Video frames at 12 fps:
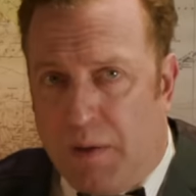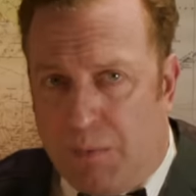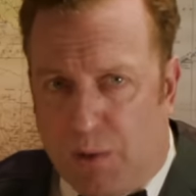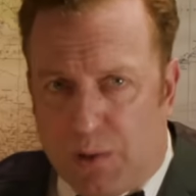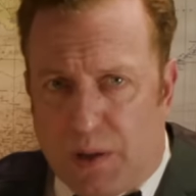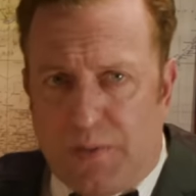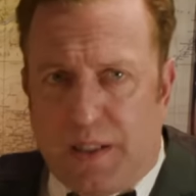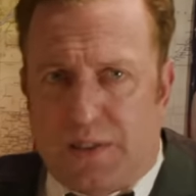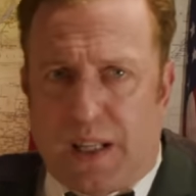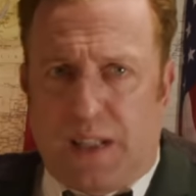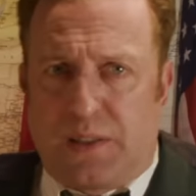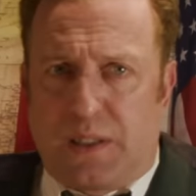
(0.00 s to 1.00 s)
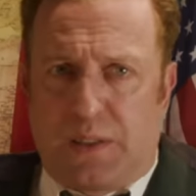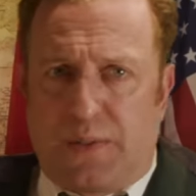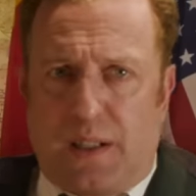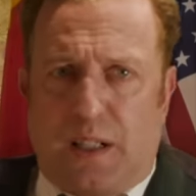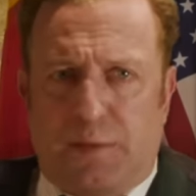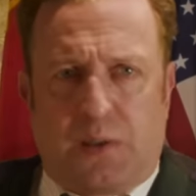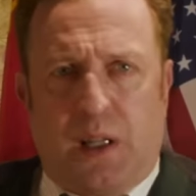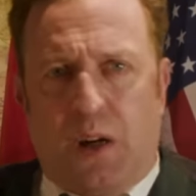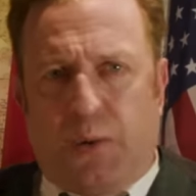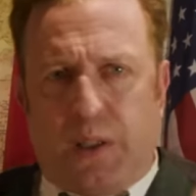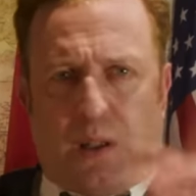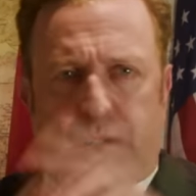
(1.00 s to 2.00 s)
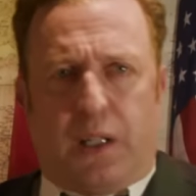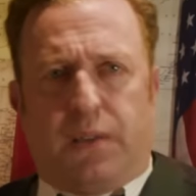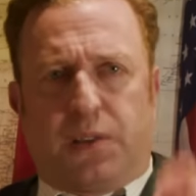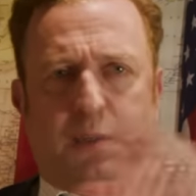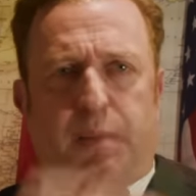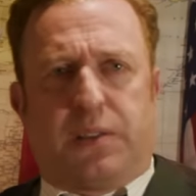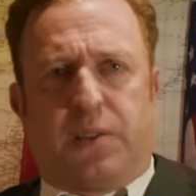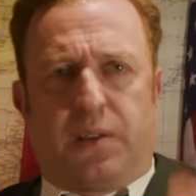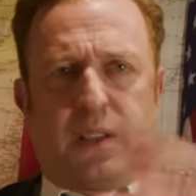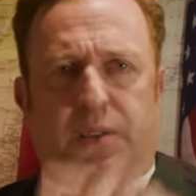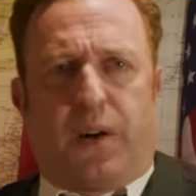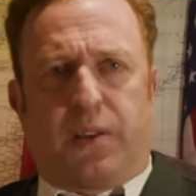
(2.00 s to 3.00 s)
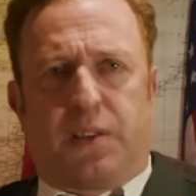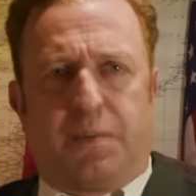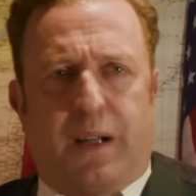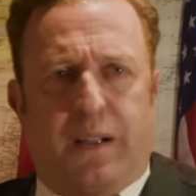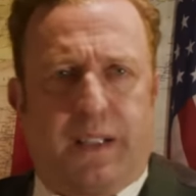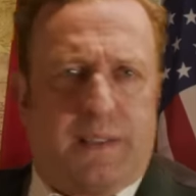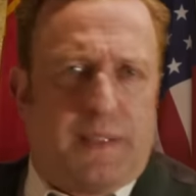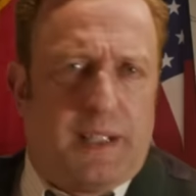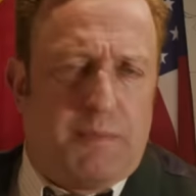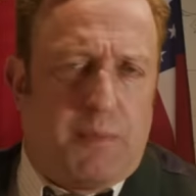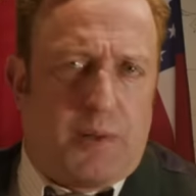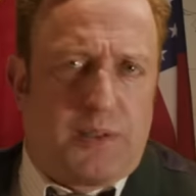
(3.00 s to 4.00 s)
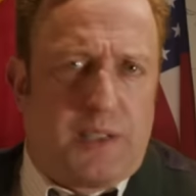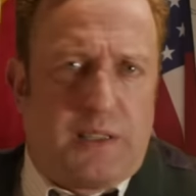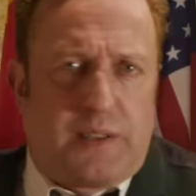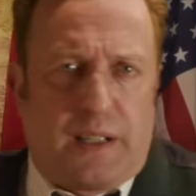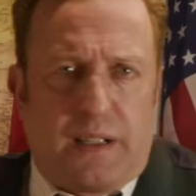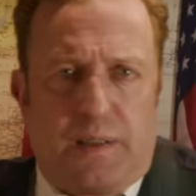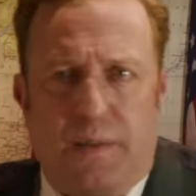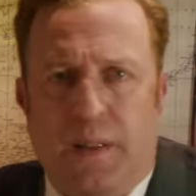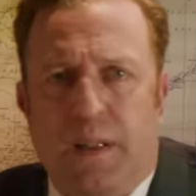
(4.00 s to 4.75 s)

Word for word: More on this as it develops. We also have a special that talks about it in more detail.